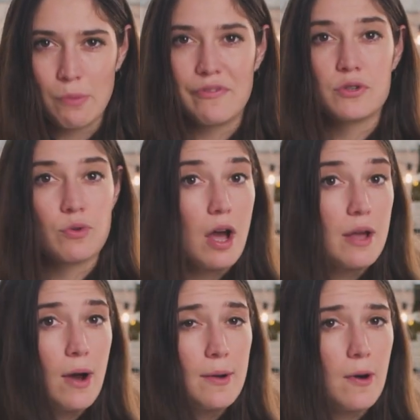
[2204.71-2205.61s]
with a dry
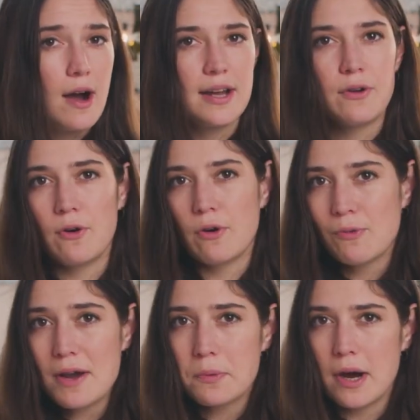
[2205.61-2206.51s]
white wine or a
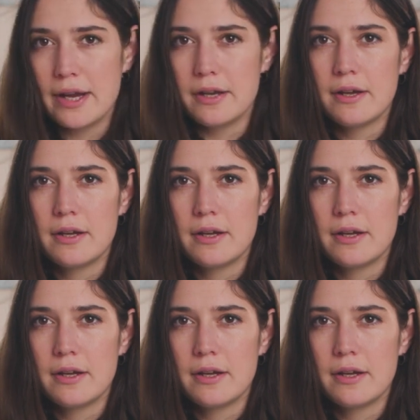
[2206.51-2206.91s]
red wine,